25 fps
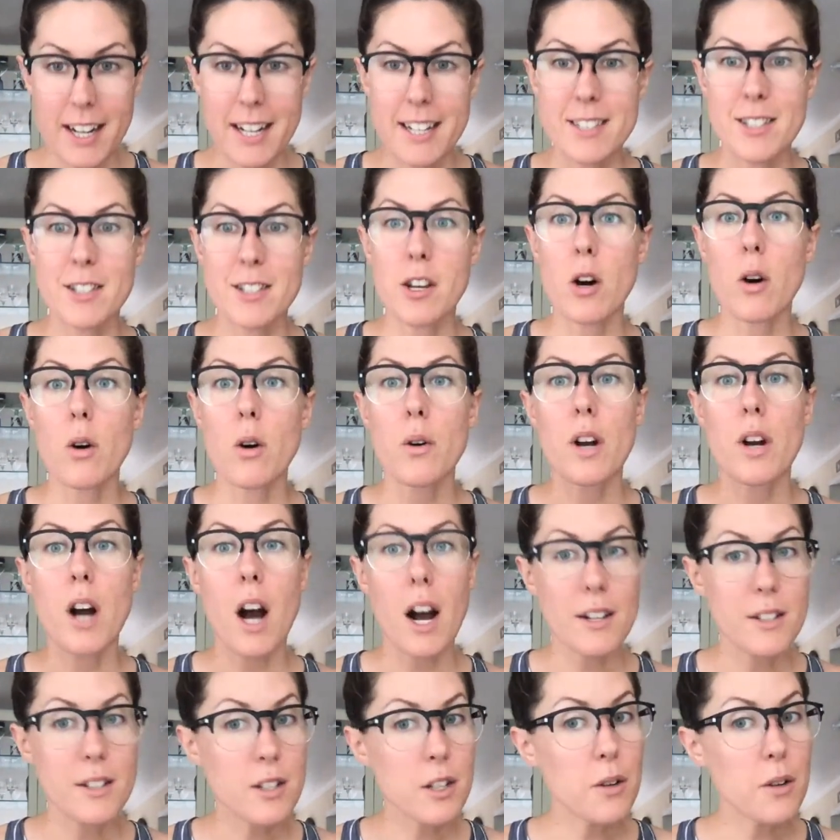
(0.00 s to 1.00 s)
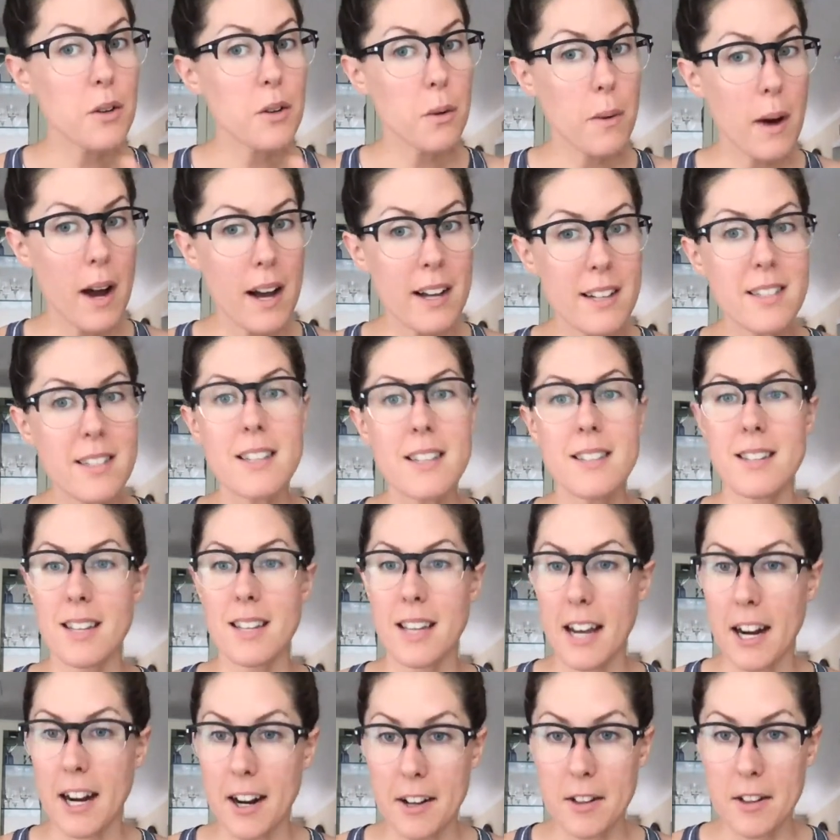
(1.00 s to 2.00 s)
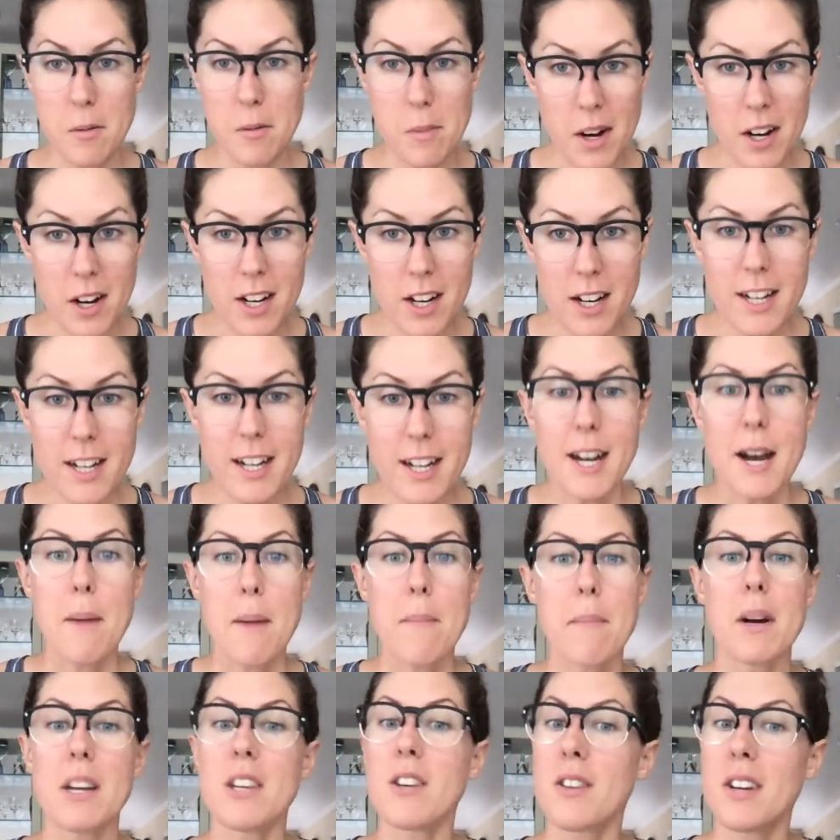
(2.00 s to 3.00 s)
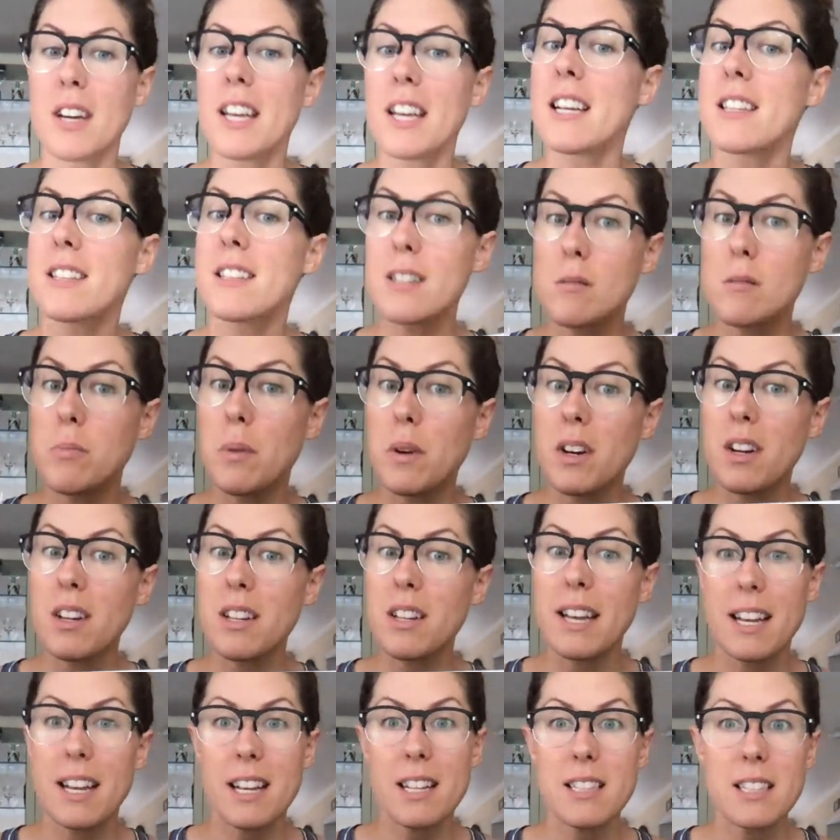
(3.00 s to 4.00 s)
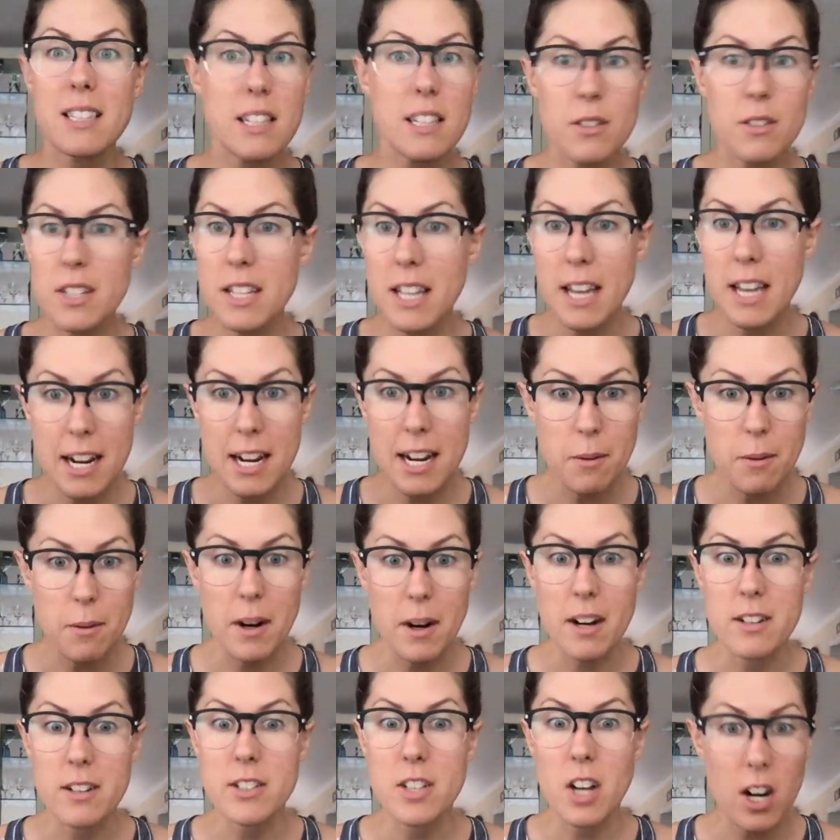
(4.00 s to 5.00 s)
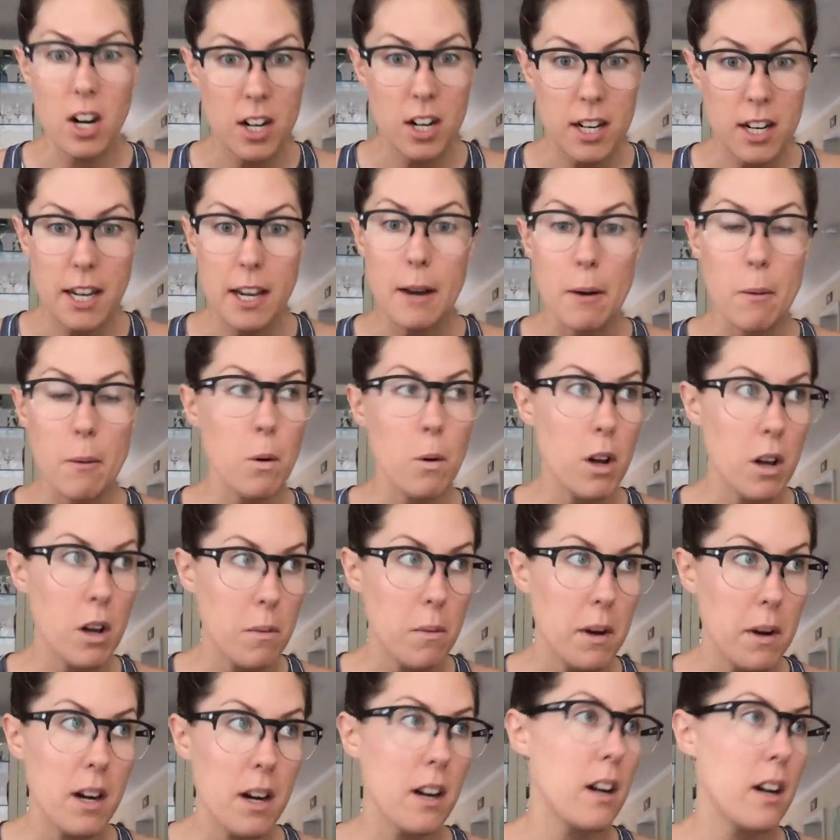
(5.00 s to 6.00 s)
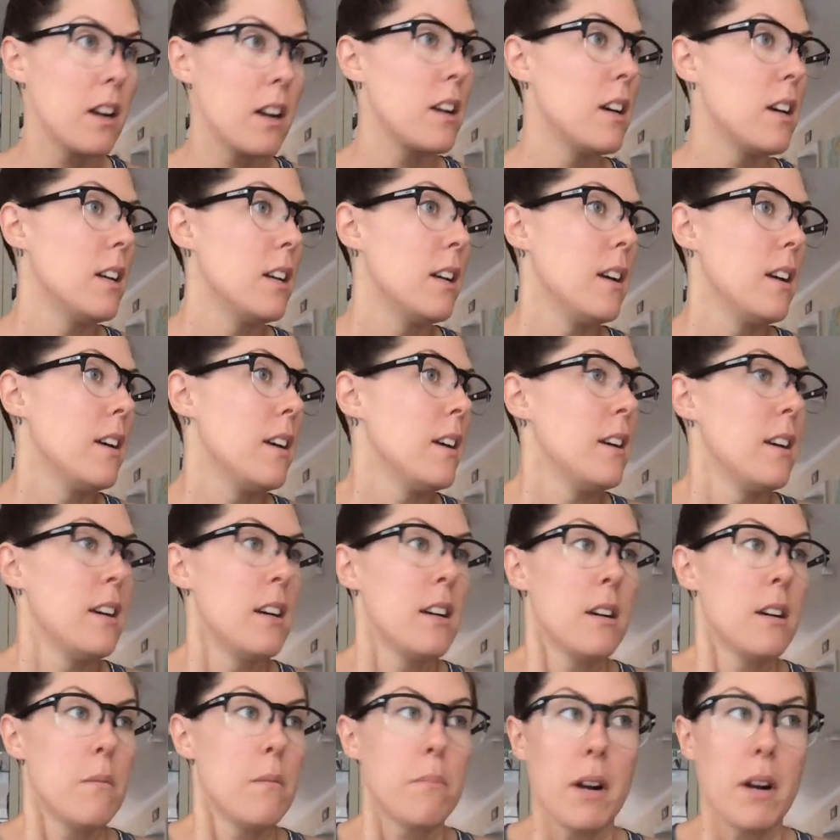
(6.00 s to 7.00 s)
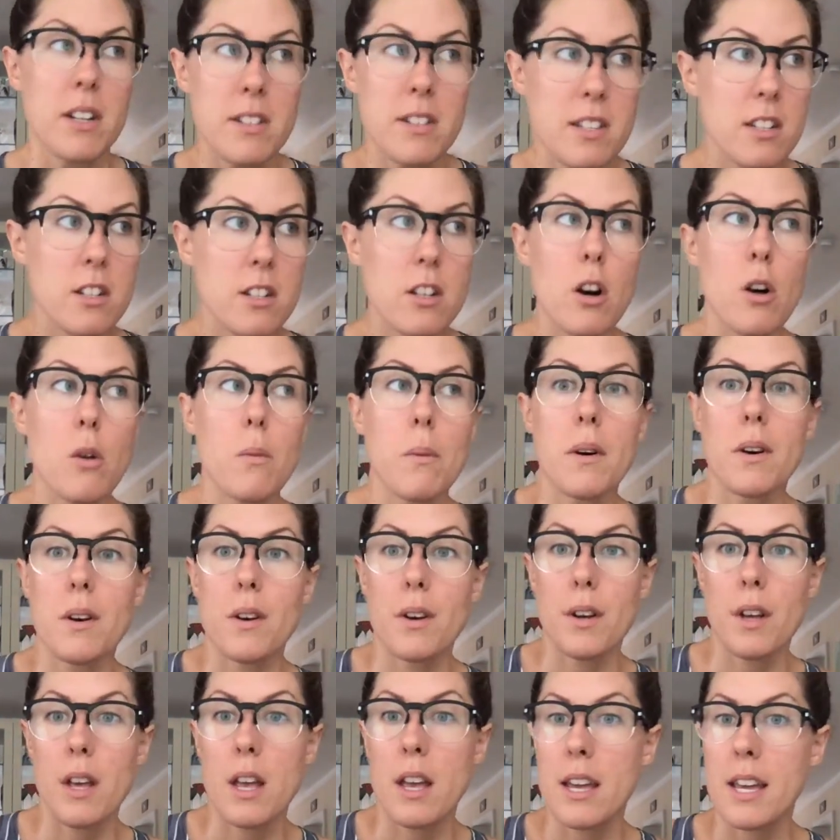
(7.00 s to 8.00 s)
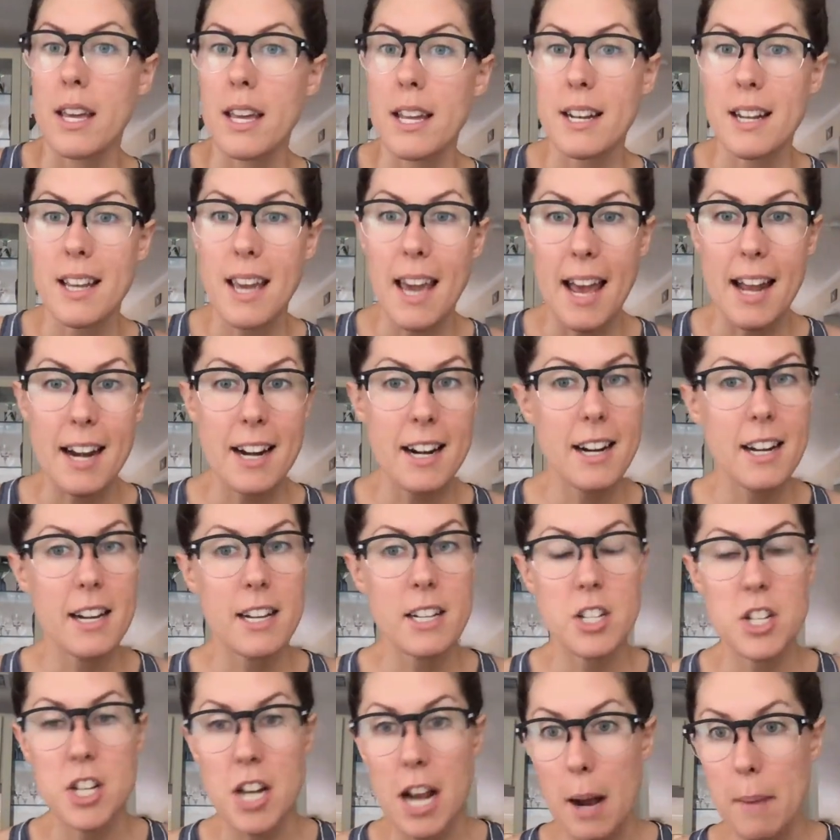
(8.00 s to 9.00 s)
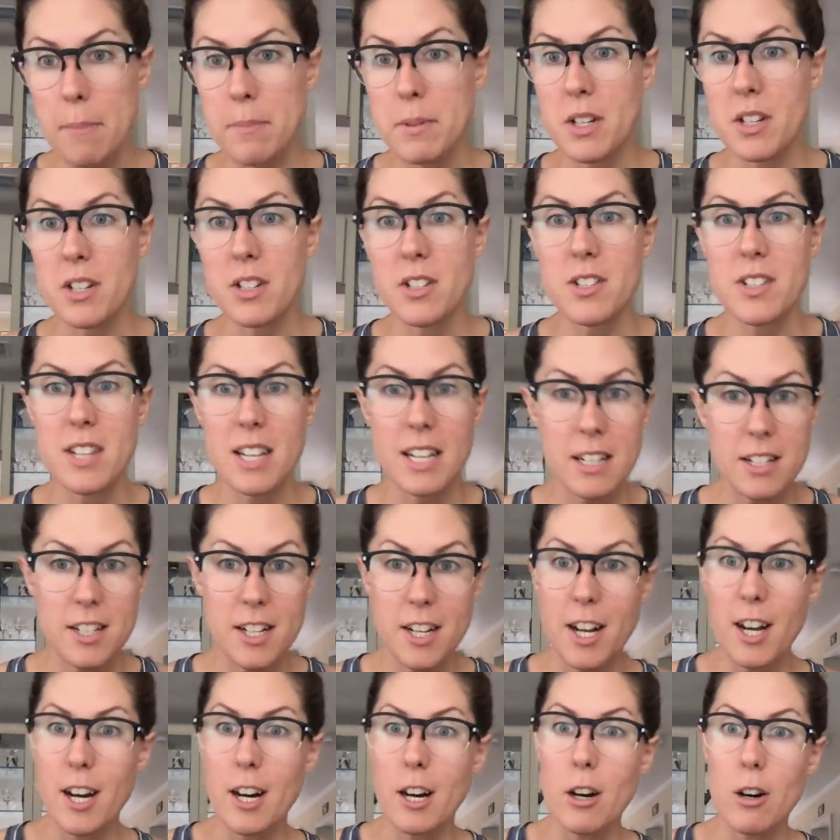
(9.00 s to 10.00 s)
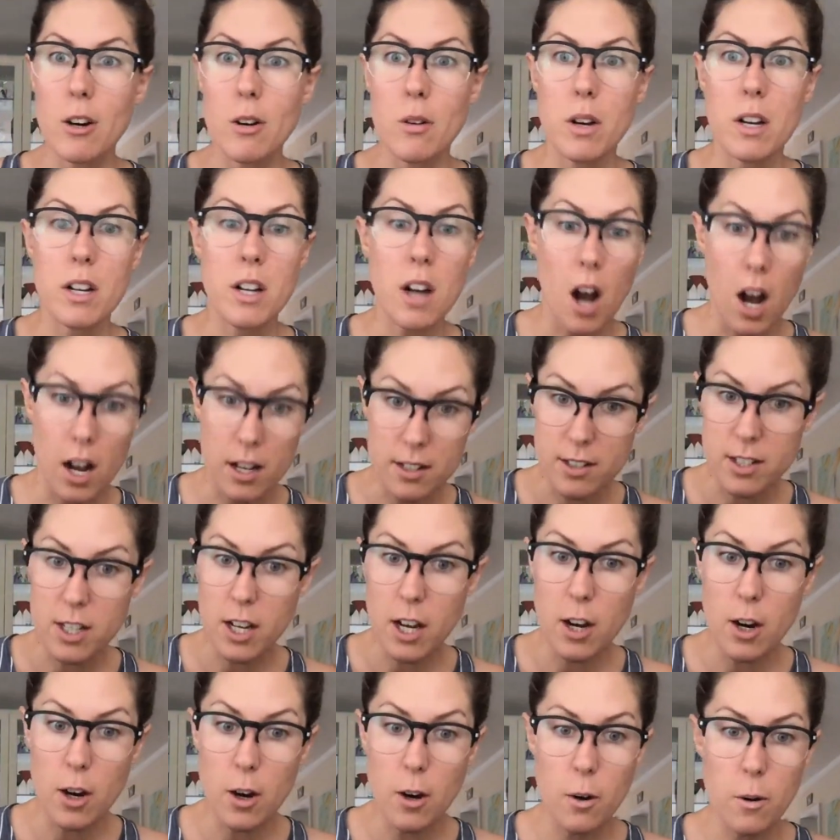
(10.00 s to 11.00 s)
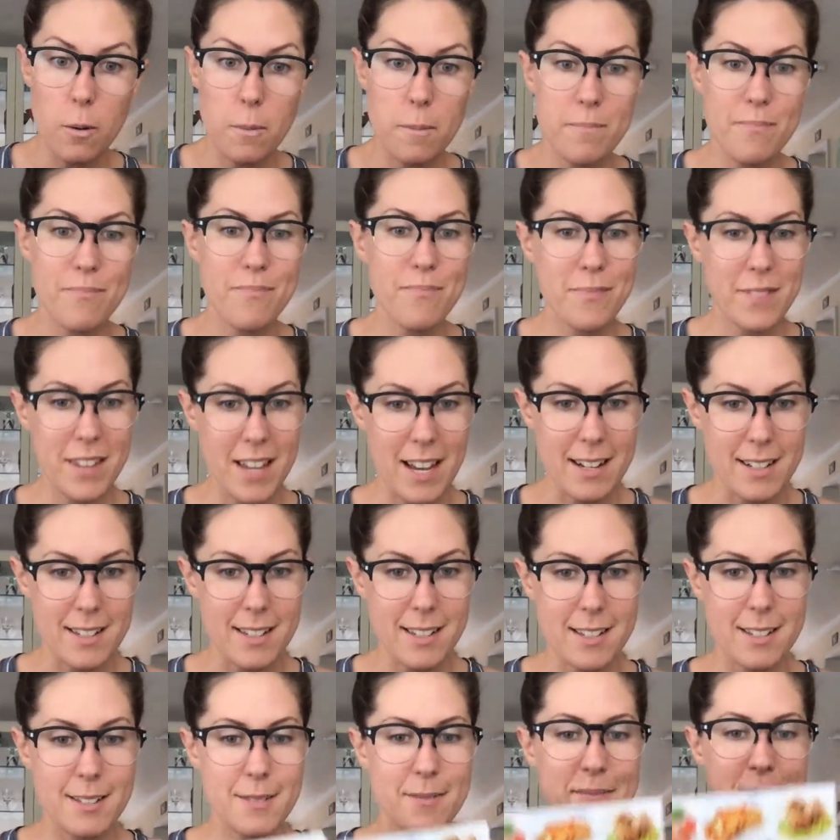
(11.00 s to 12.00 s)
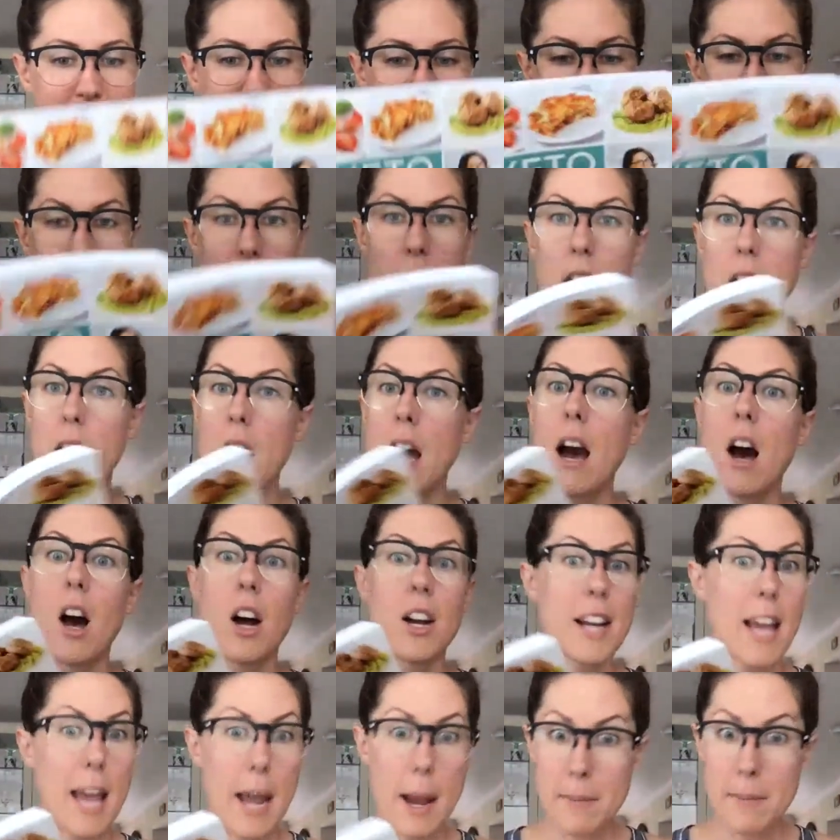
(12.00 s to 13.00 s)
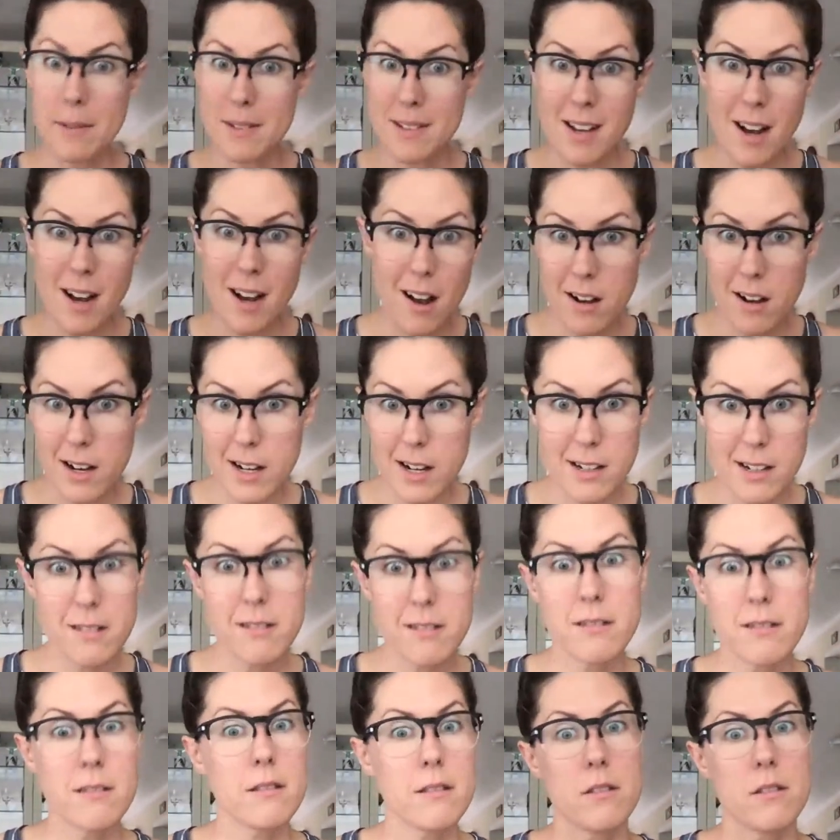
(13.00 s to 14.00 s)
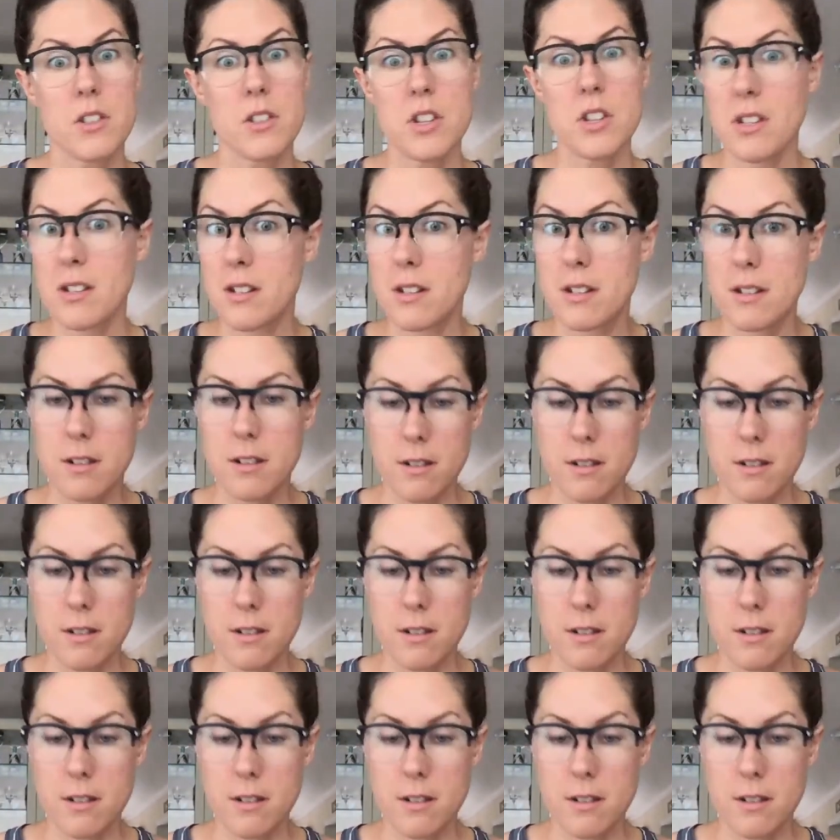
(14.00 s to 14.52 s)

So Costco US isn't carrying the book, but you can get this book like literally anywhere: Target, Walmart, Barnes and Noble in Canada, Chapters, Indigo, Costco, yes, on Amazon, just